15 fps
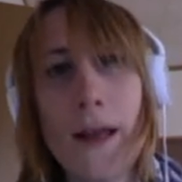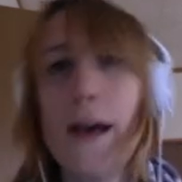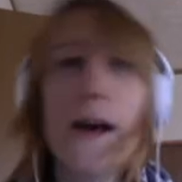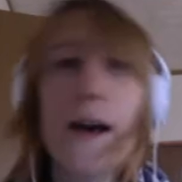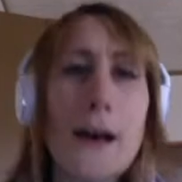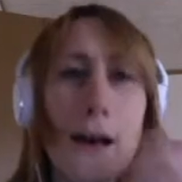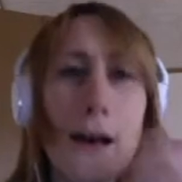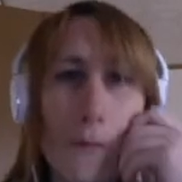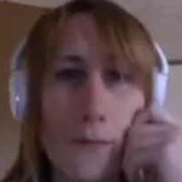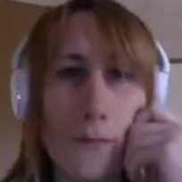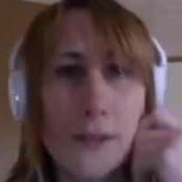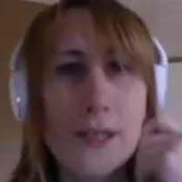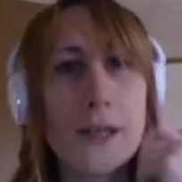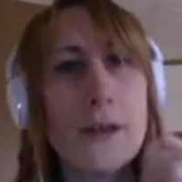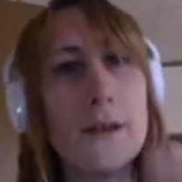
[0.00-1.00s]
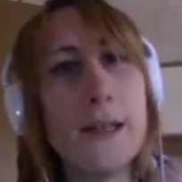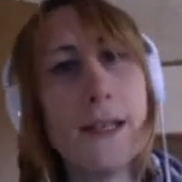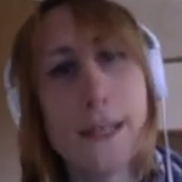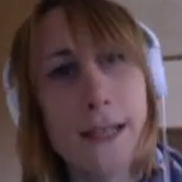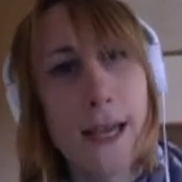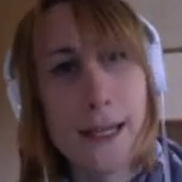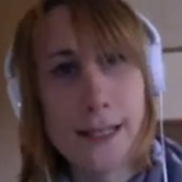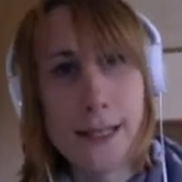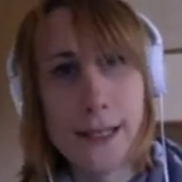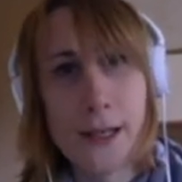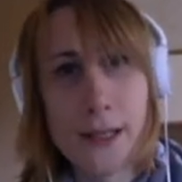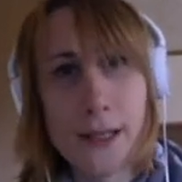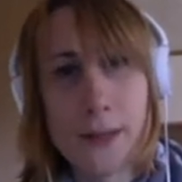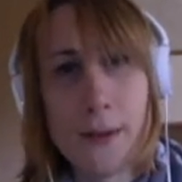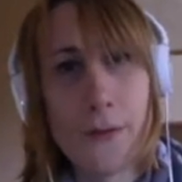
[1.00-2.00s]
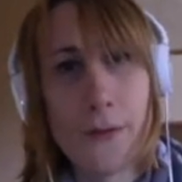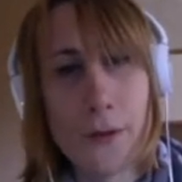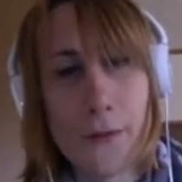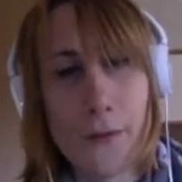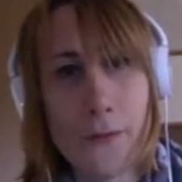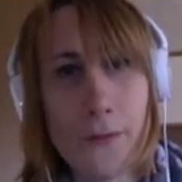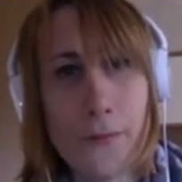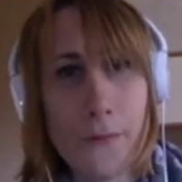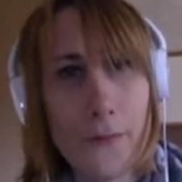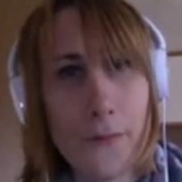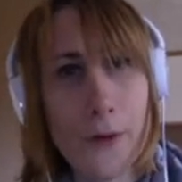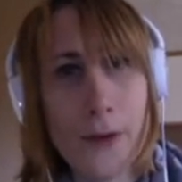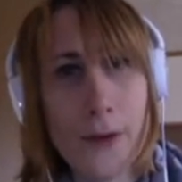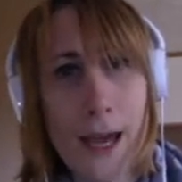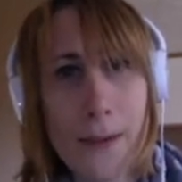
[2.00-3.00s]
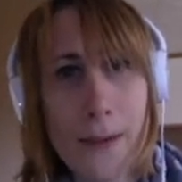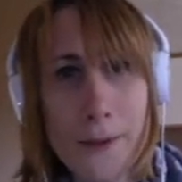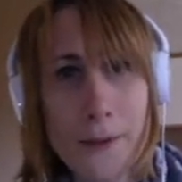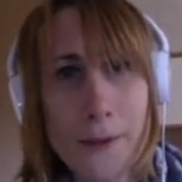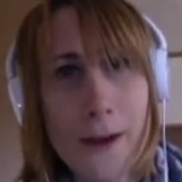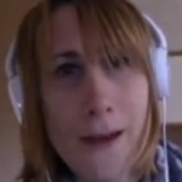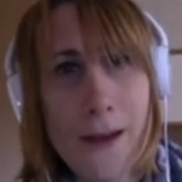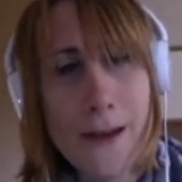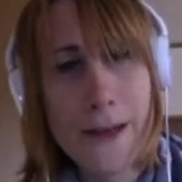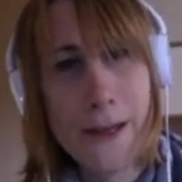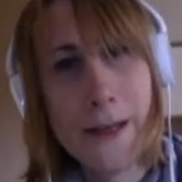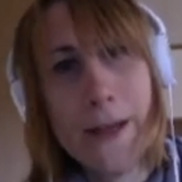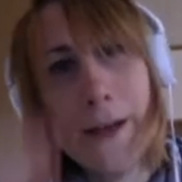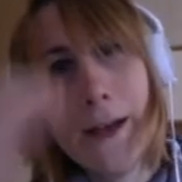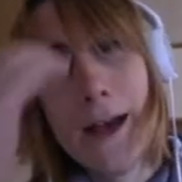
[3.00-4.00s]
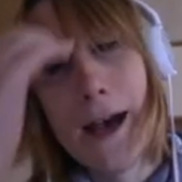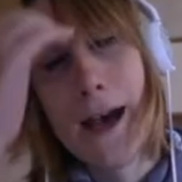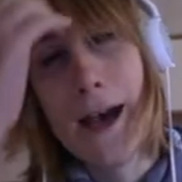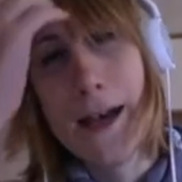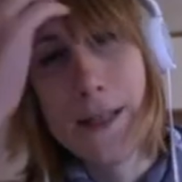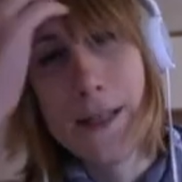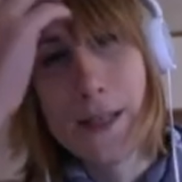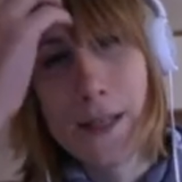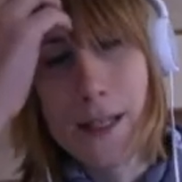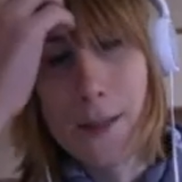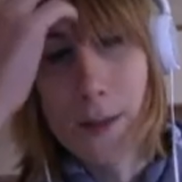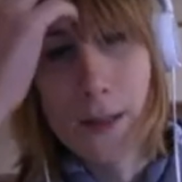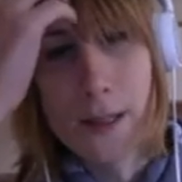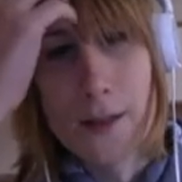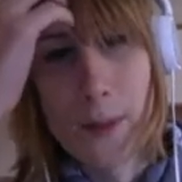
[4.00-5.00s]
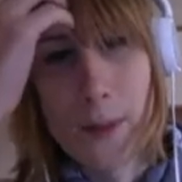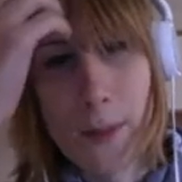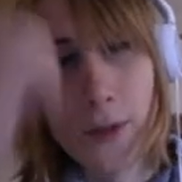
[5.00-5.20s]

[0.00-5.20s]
So in this case, it's asking me for the vocabulary. So this one's a little bit more